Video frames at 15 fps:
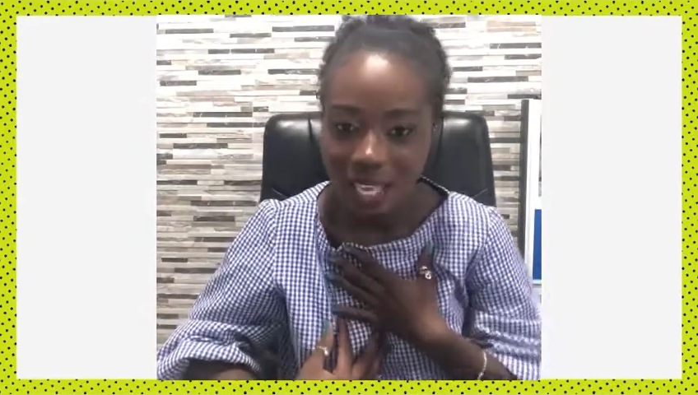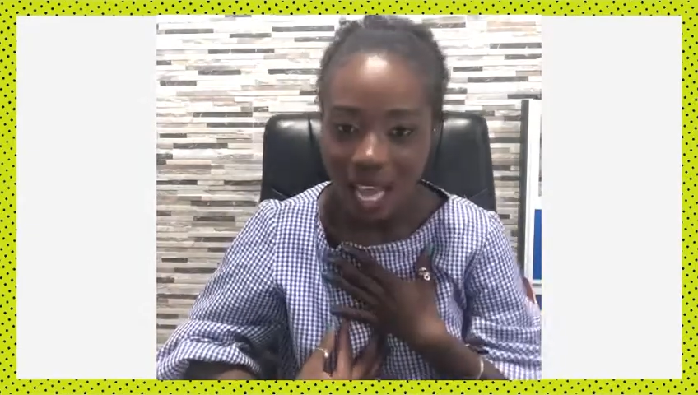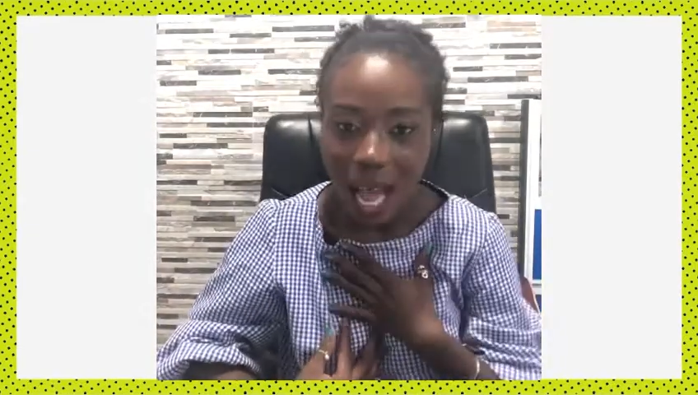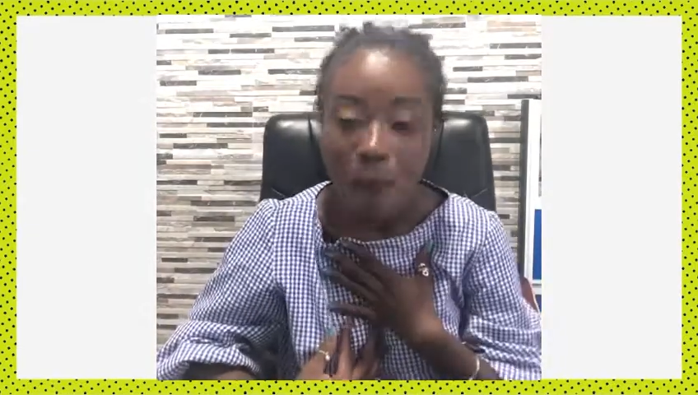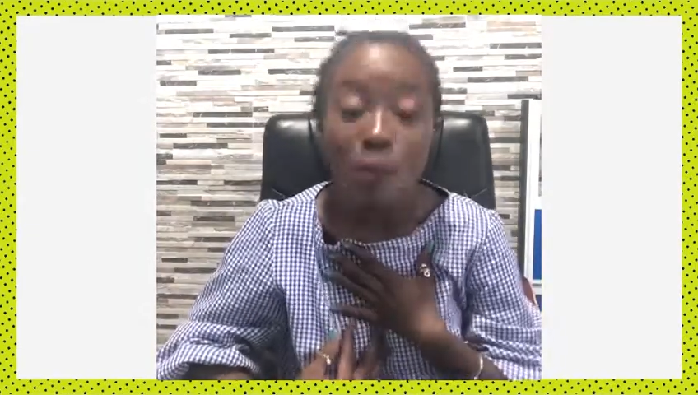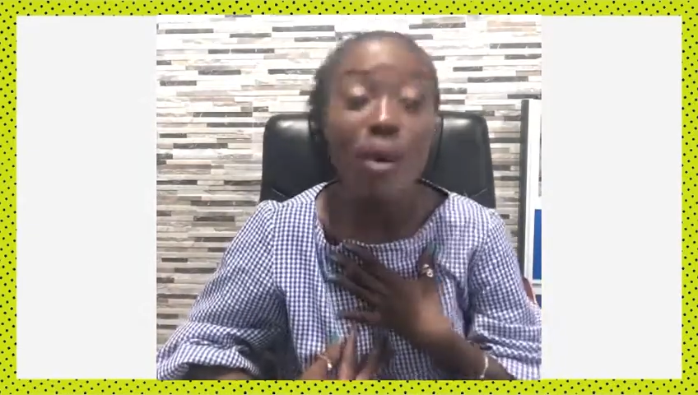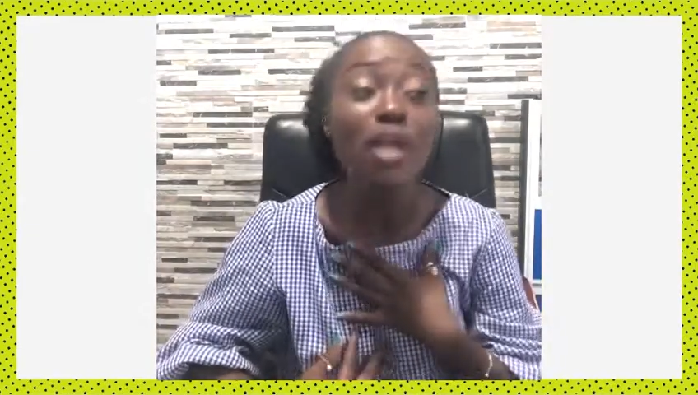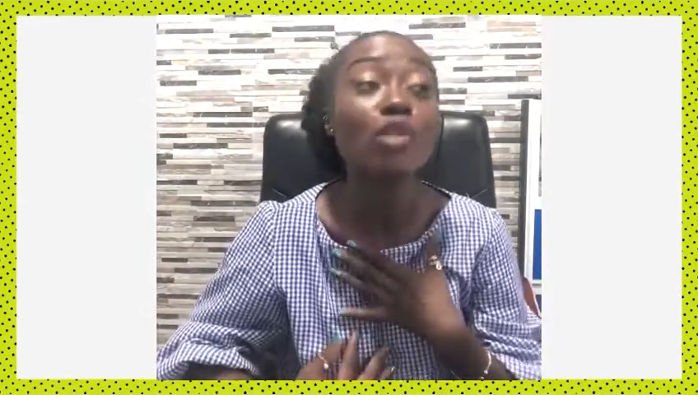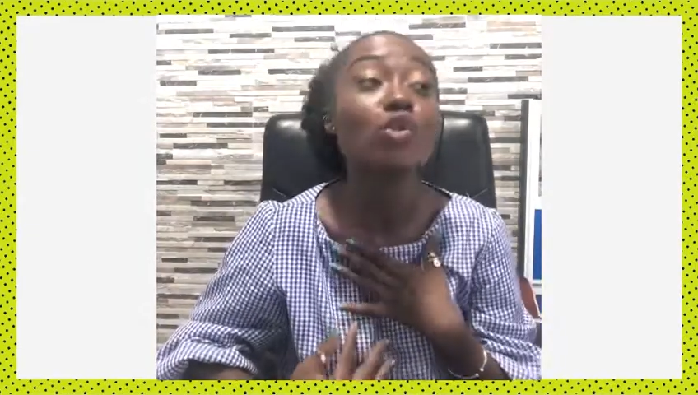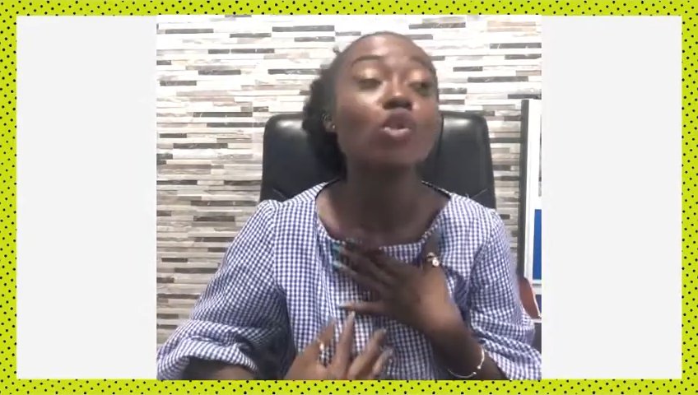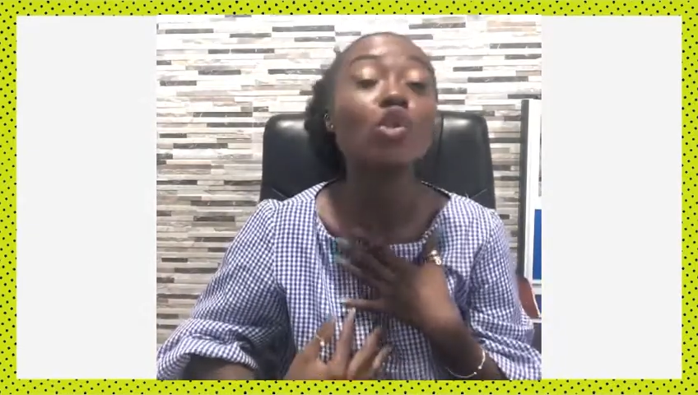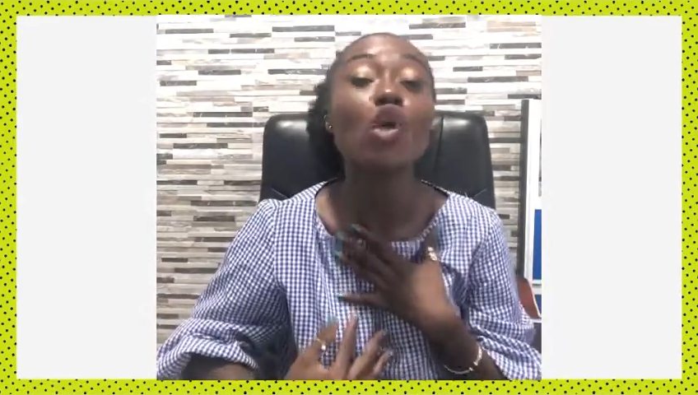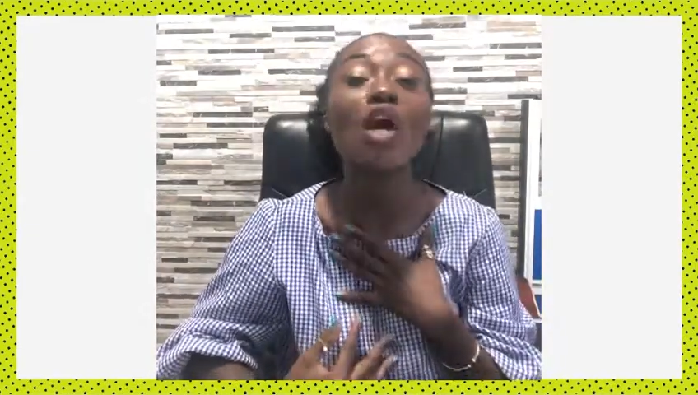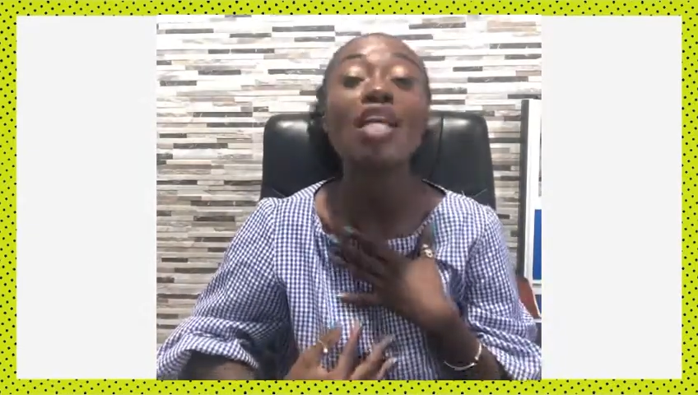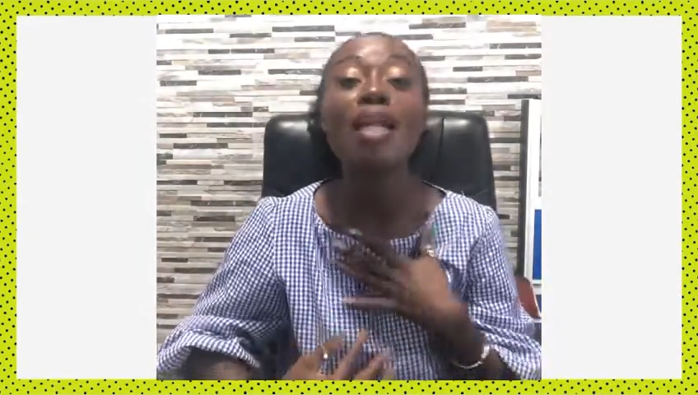I'm going to
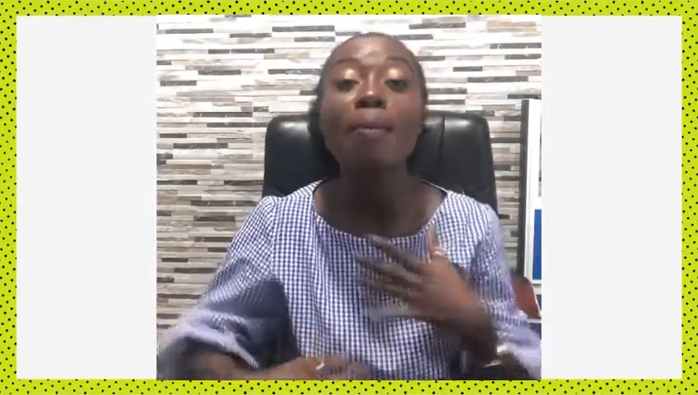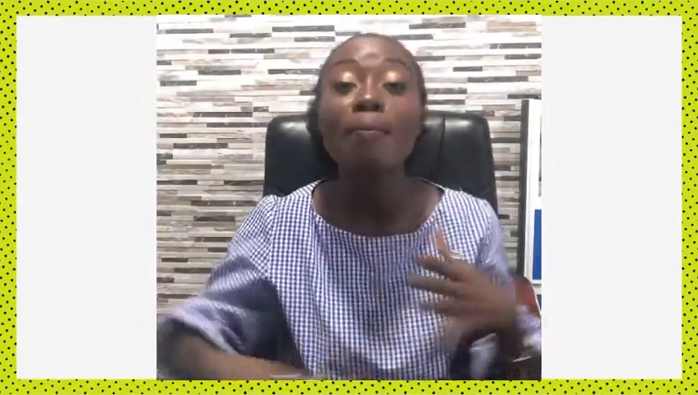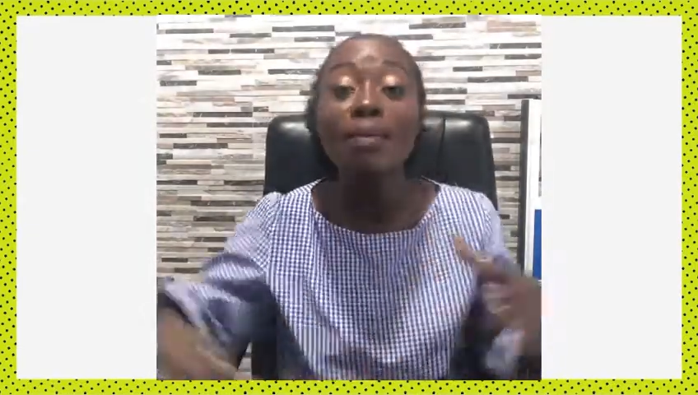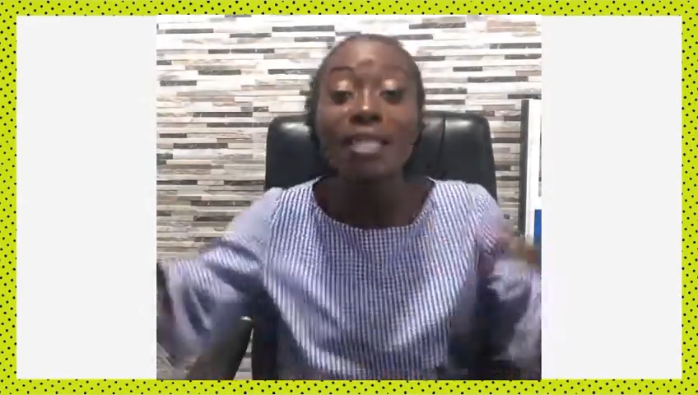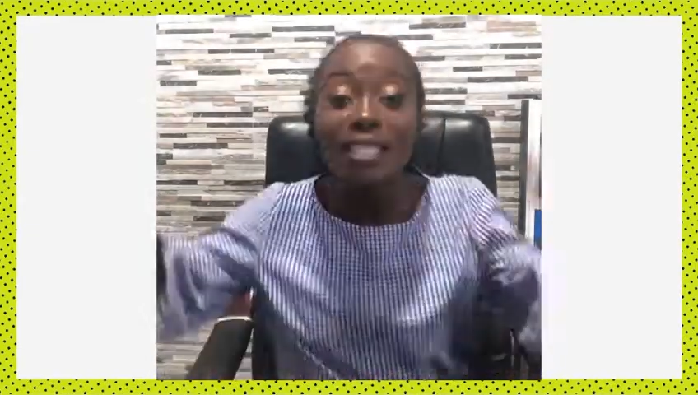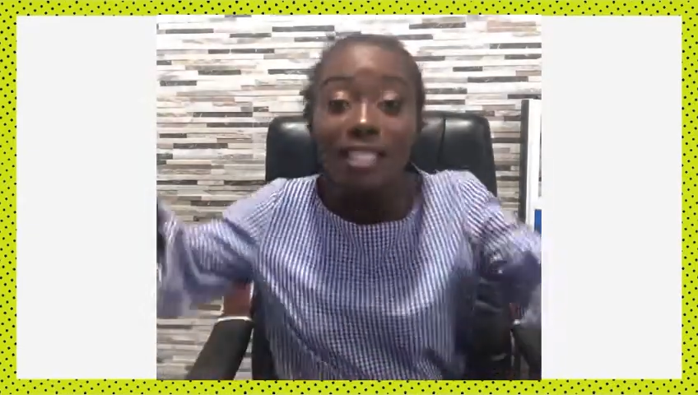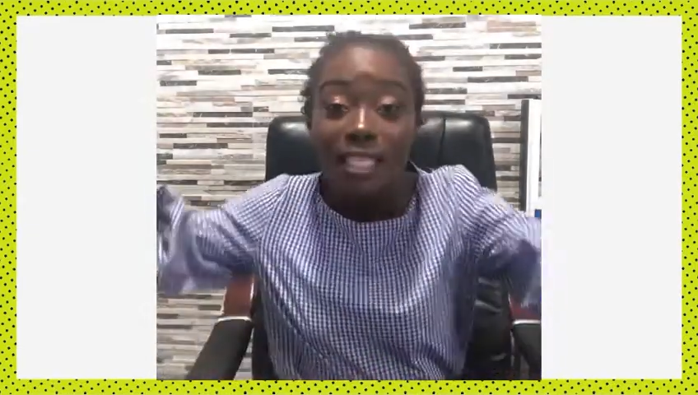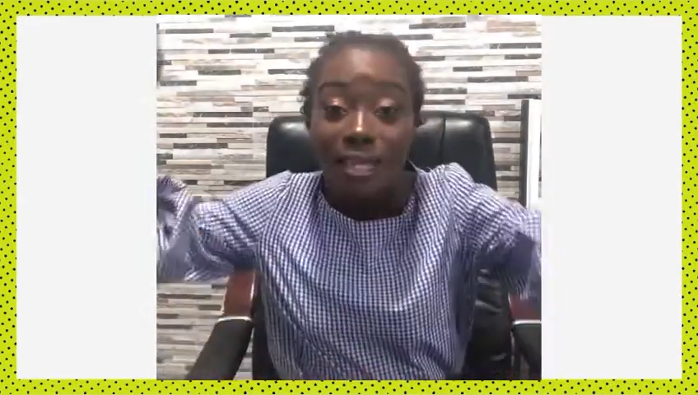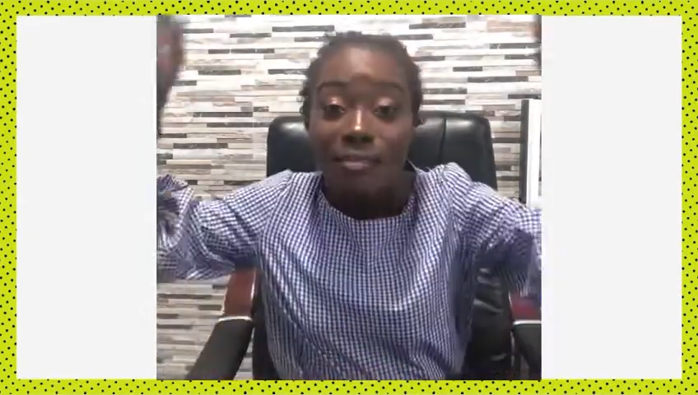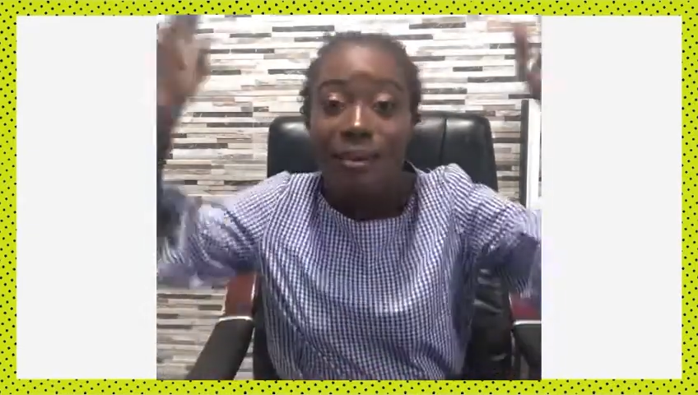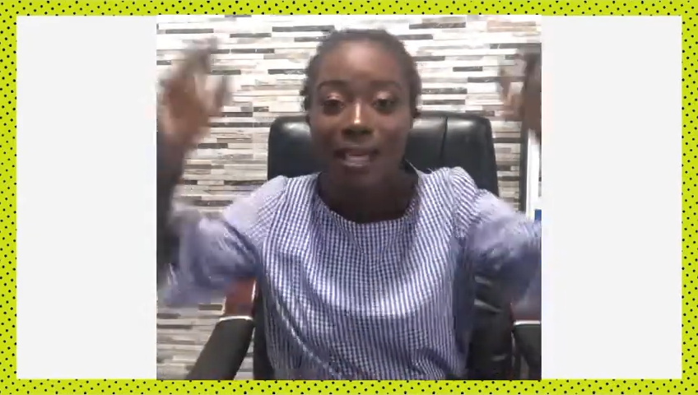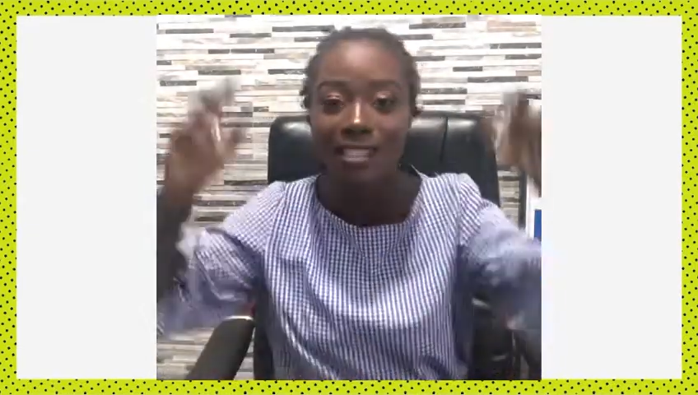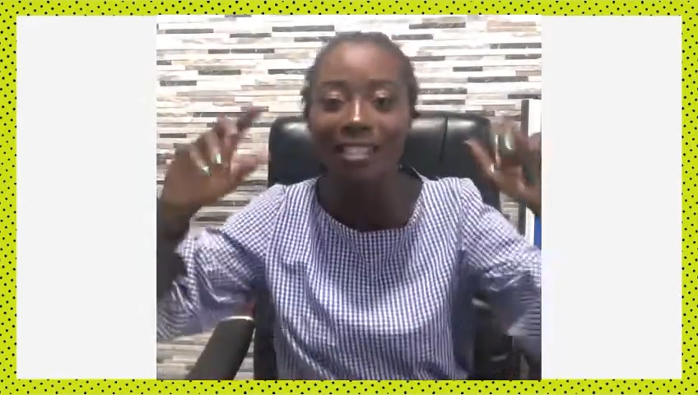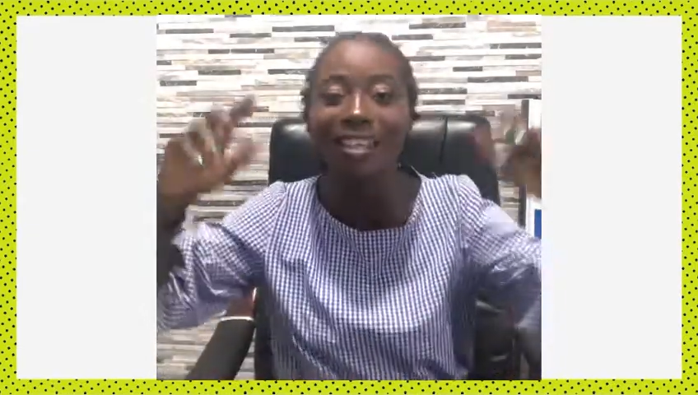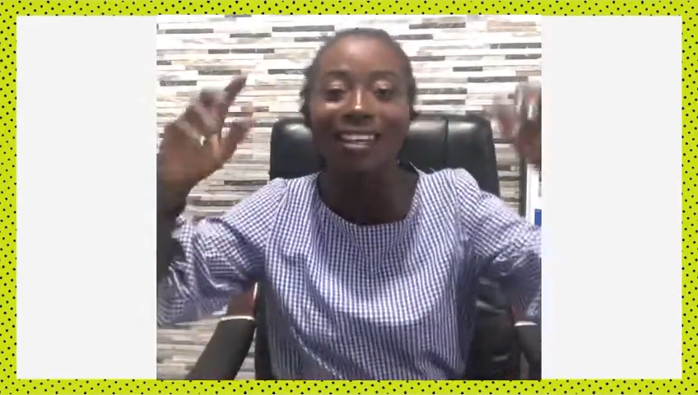join the
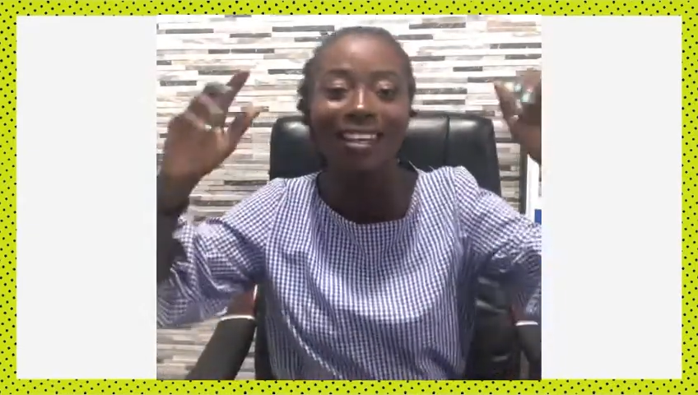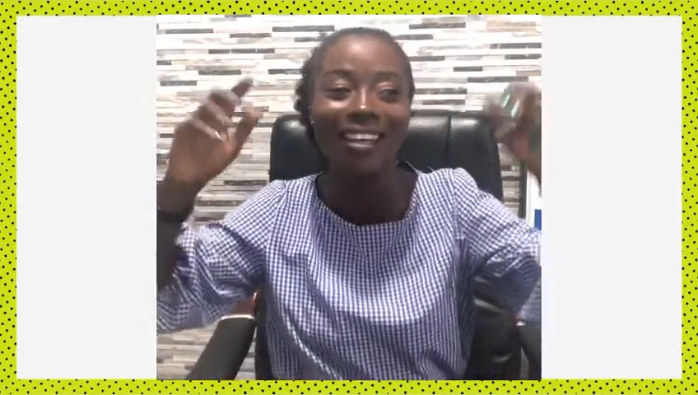peacekeepers,